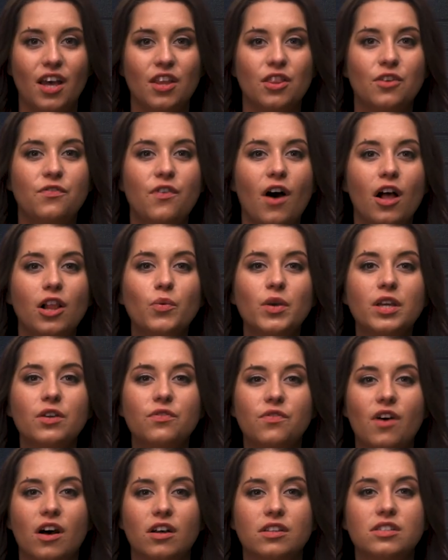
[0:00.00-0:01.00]
The following
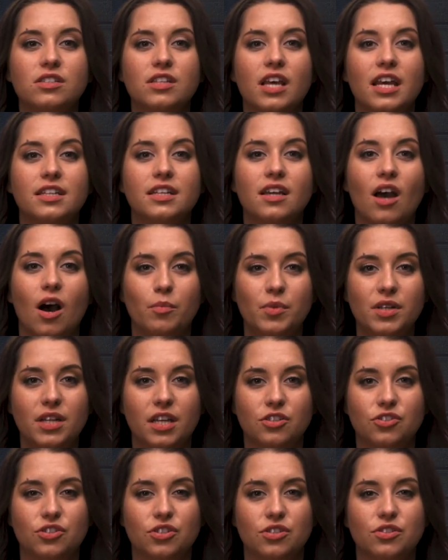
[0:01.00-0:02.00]
fonts and
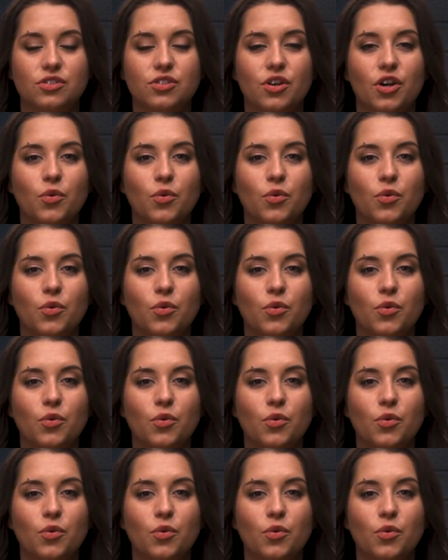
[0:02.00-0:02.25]
combinations